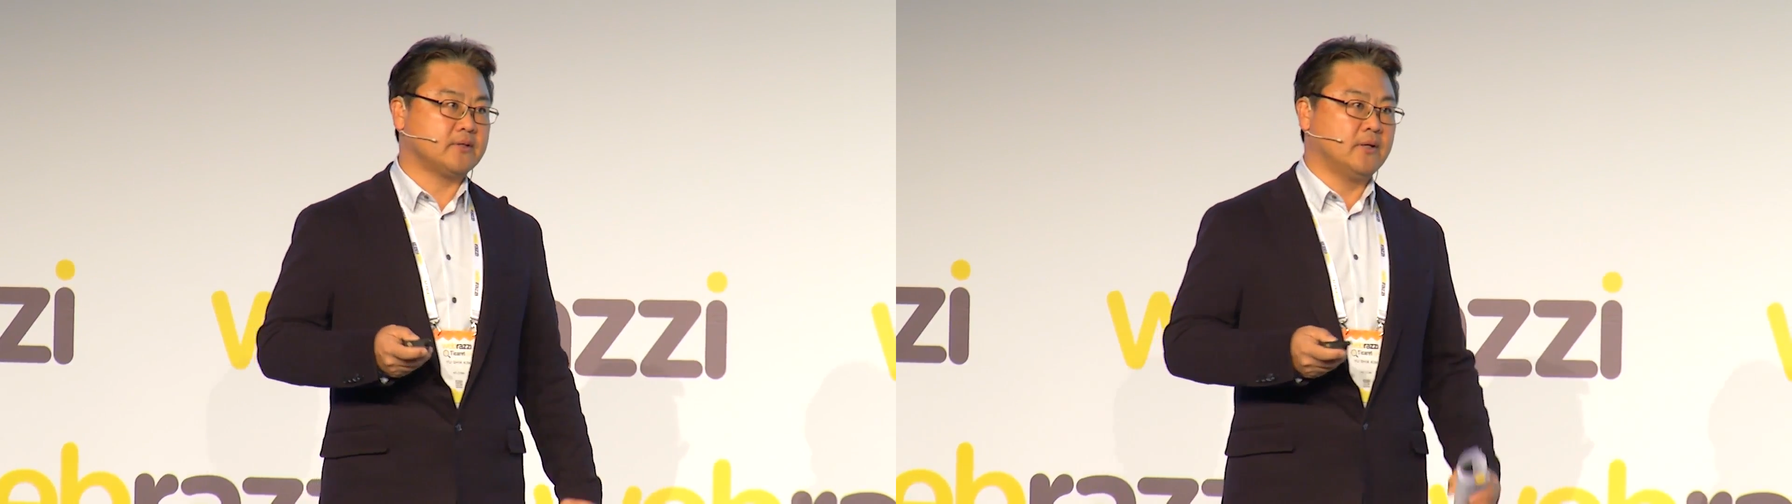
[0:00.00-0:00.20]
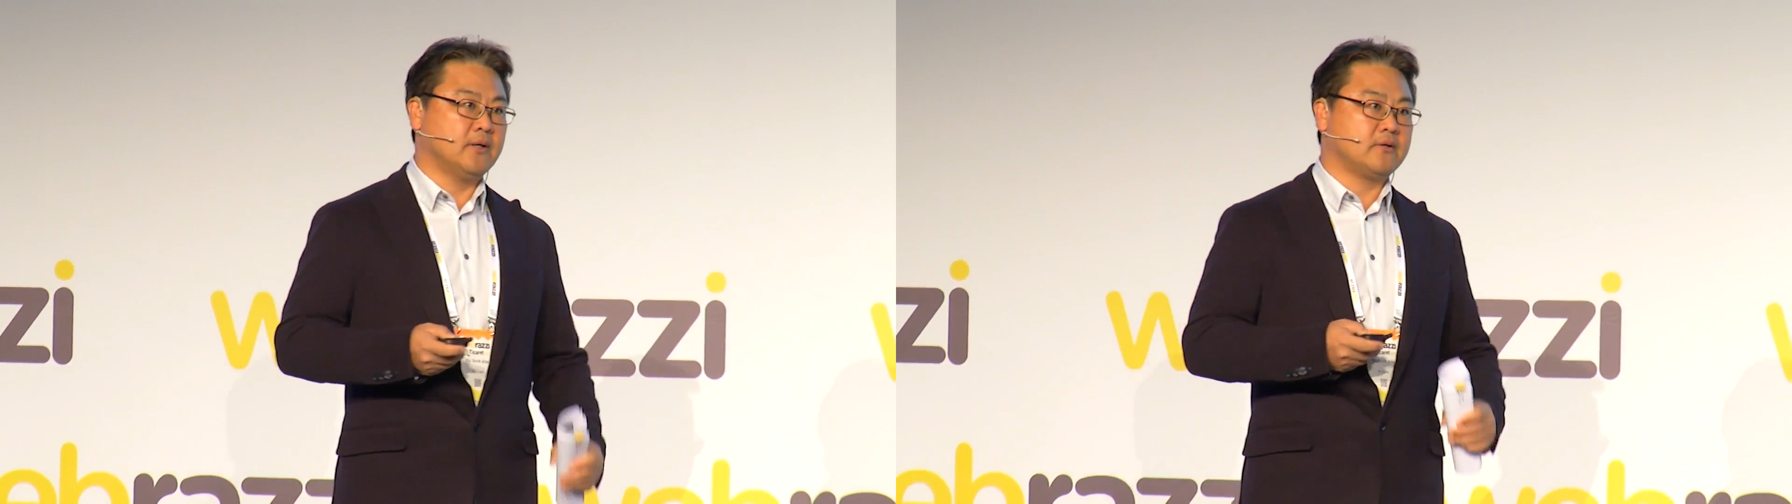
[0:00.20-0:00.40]

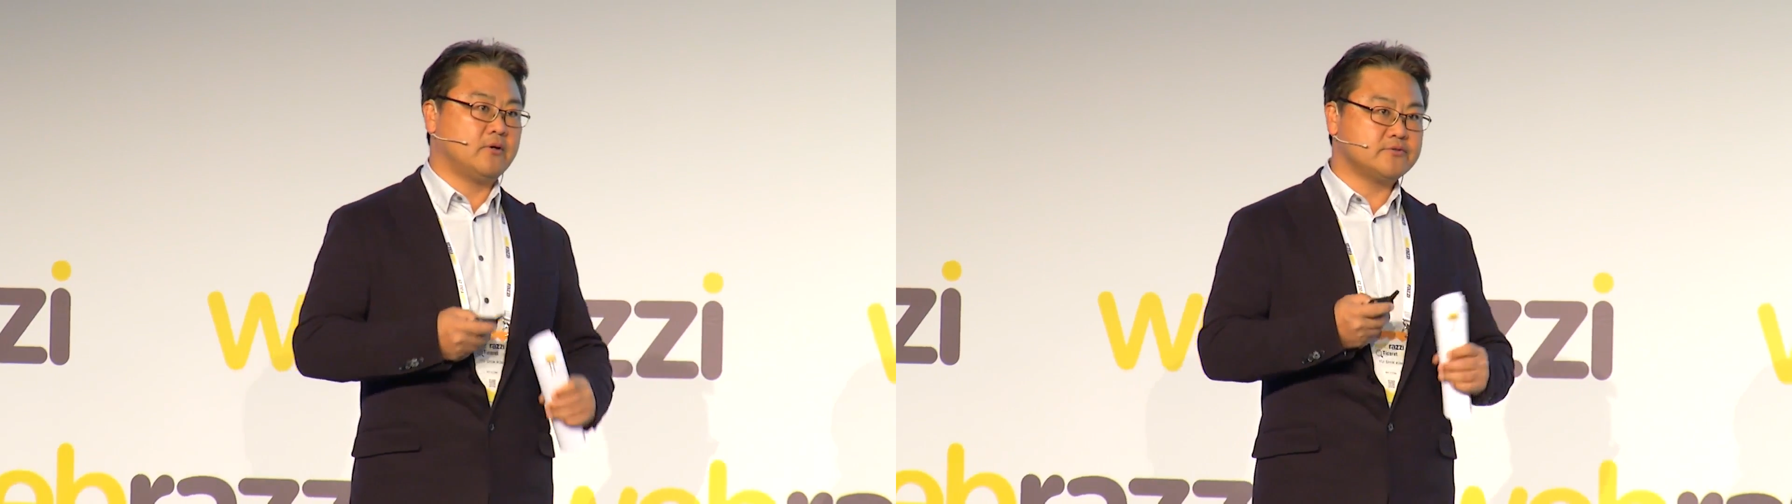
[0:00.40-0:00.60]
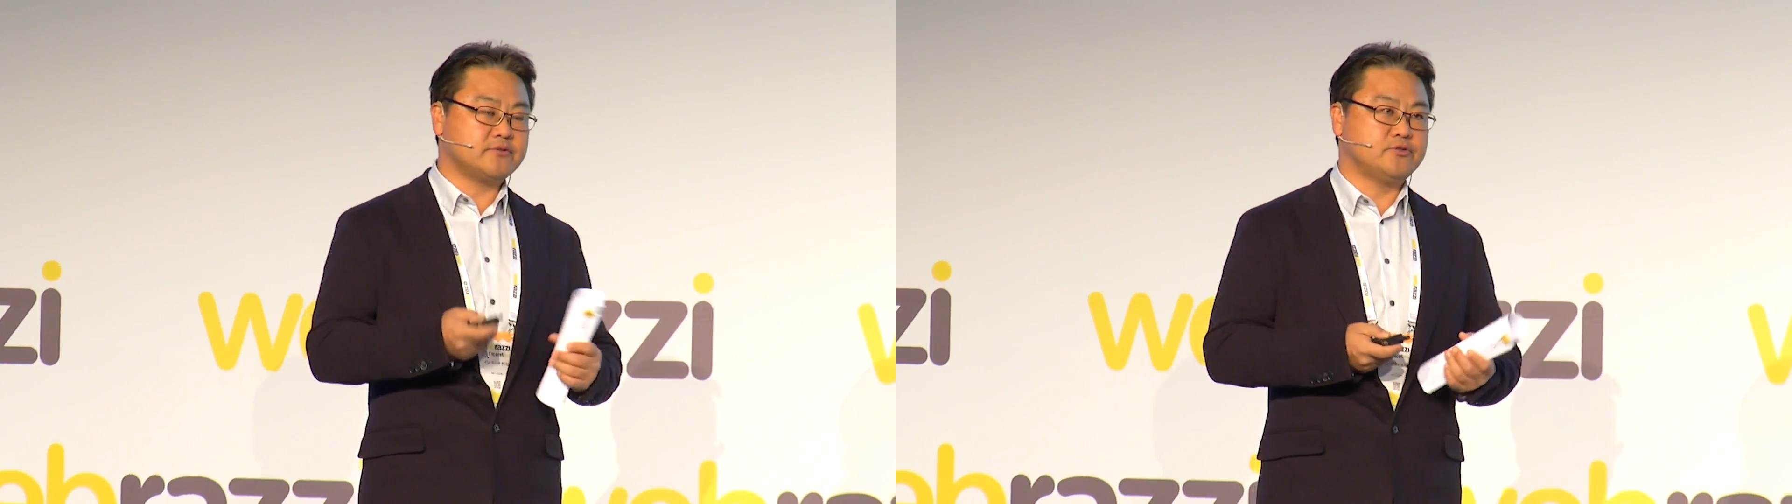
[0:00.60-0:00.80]

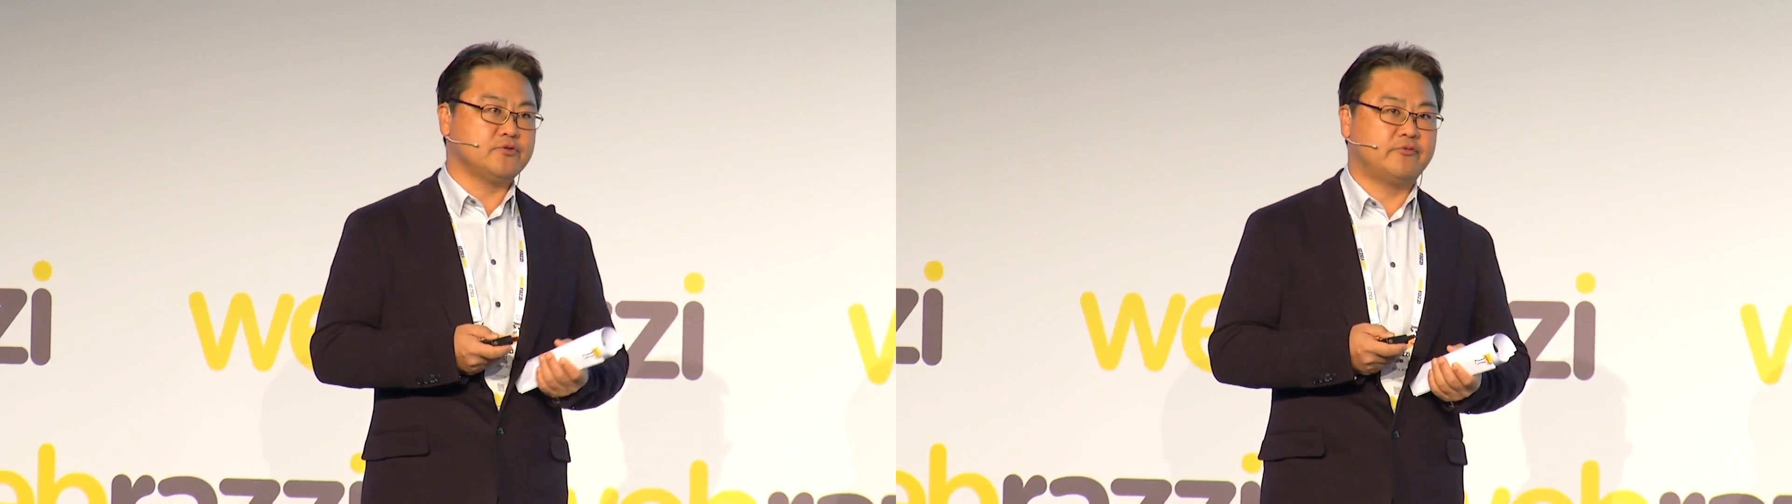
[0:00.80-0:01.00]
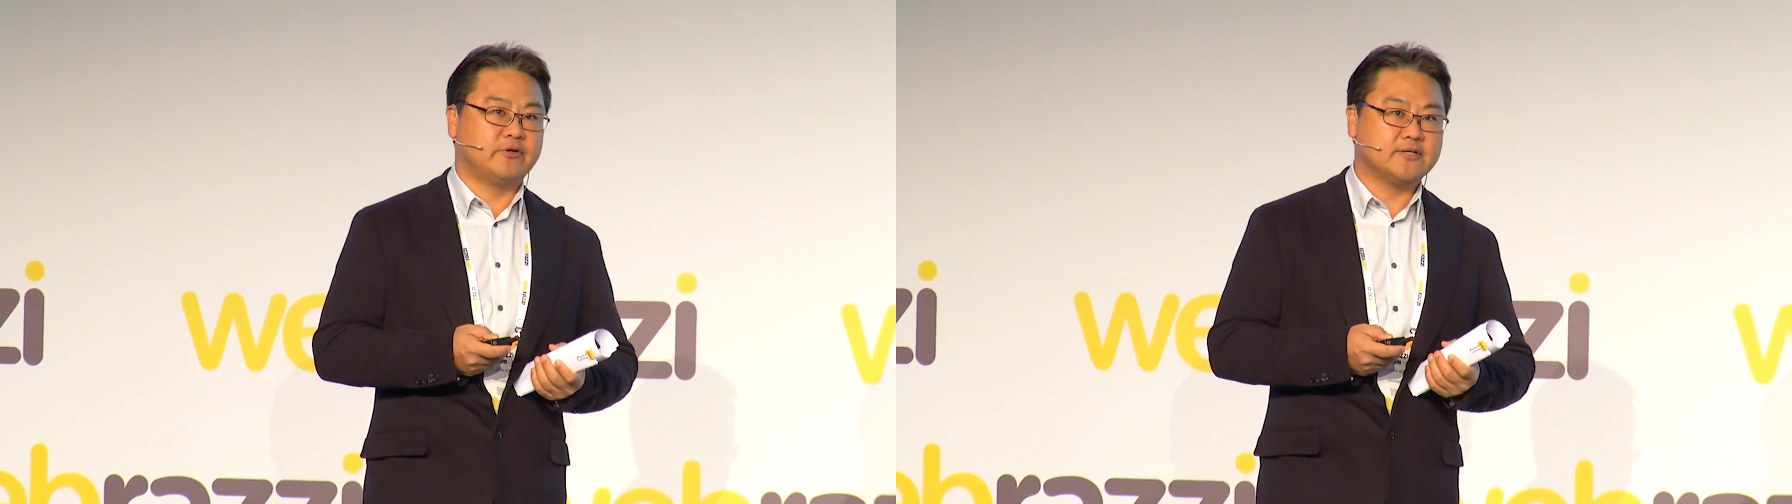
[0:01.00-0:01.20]
cost
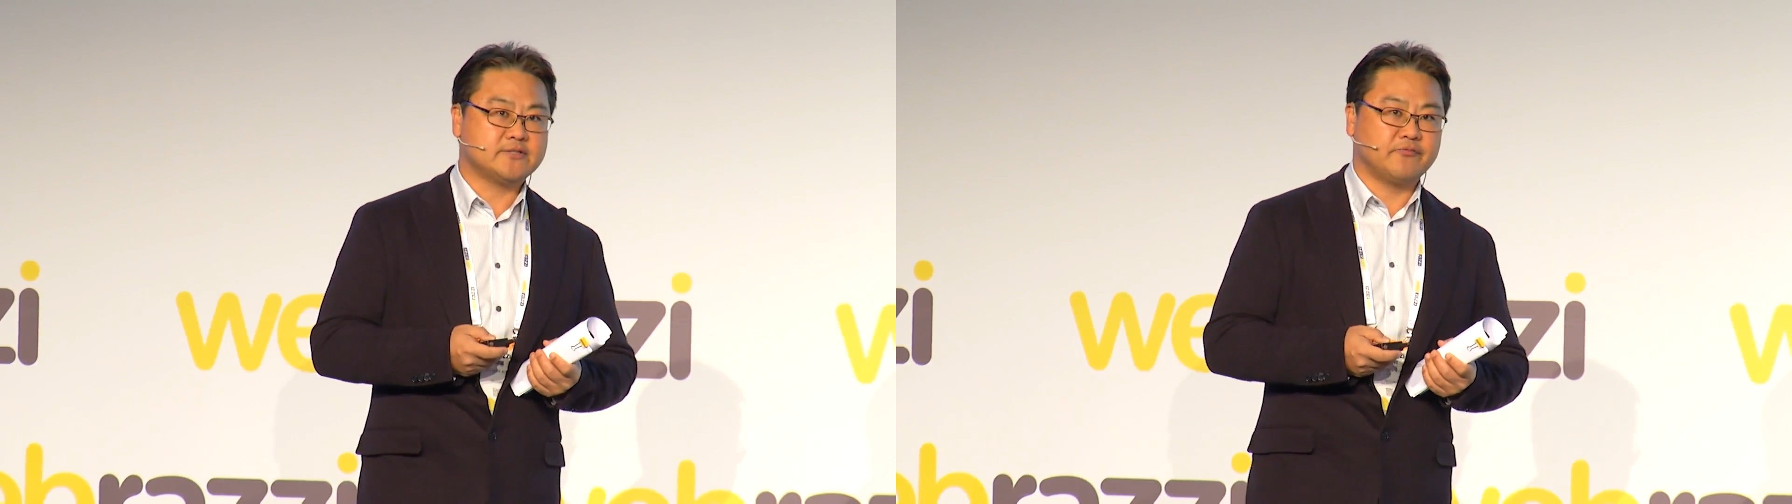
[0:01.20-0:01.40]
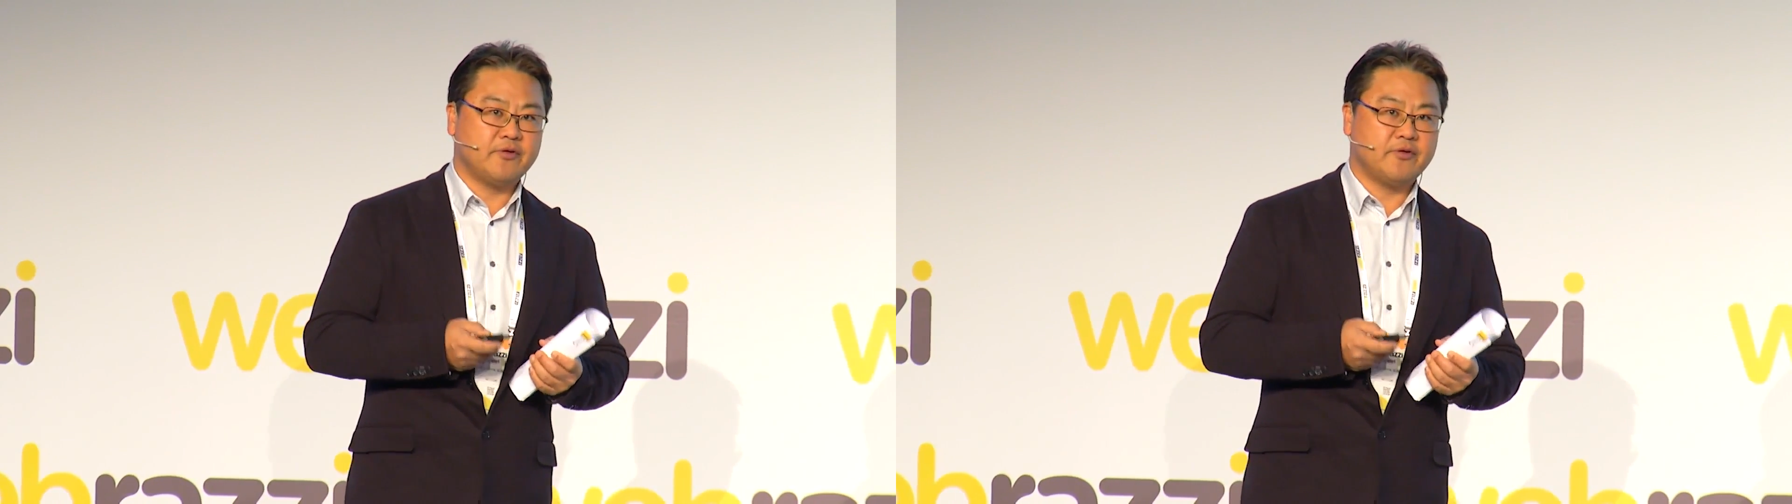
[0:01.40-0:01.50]
issue for us,